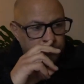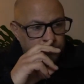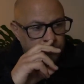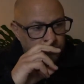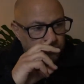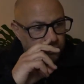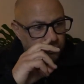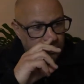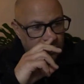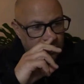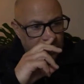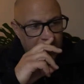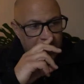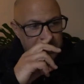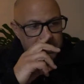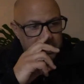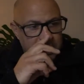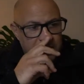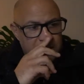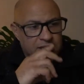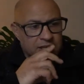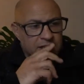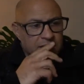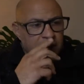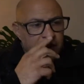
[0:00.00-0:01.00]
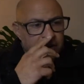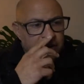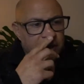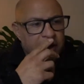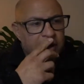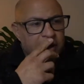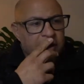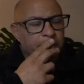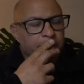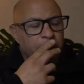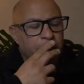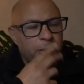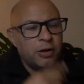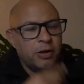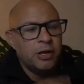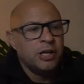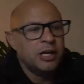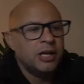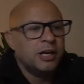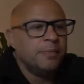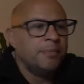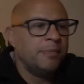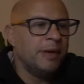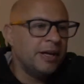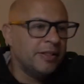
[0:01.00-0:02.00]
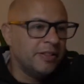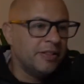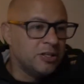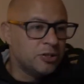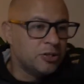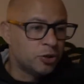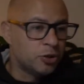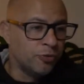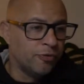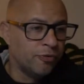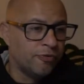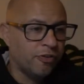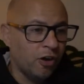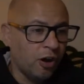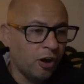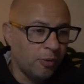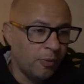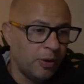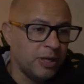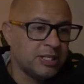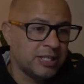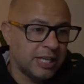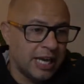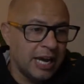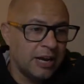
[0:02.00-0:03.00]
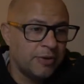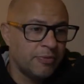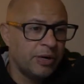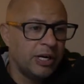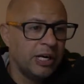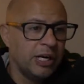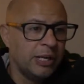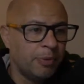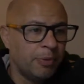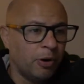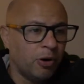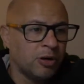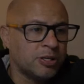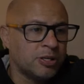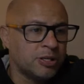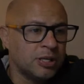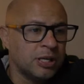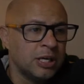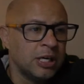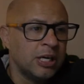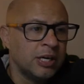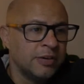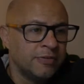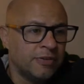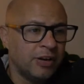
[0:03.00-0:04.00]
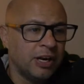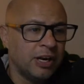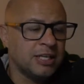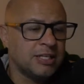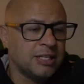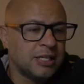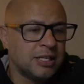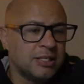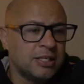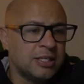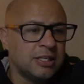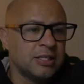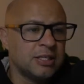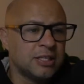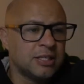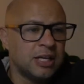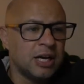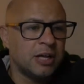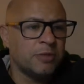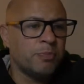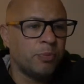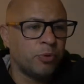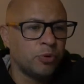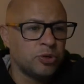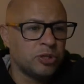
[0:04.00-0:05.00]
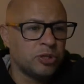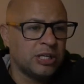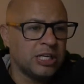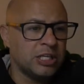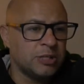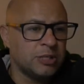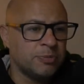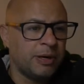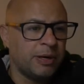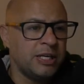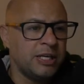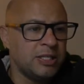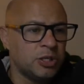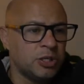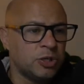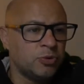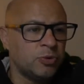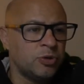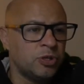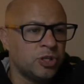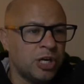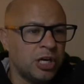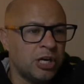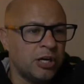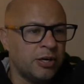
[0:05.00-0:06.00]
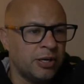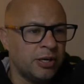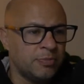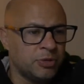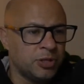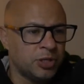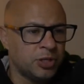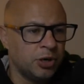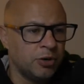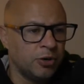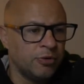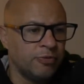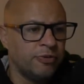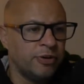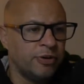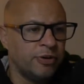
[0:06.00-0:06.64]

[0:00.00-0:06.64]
Velazquez and Herrera, but man, these two flyweights can really box. Velazquez in the southpaw stance, but he's a switch hitter himself.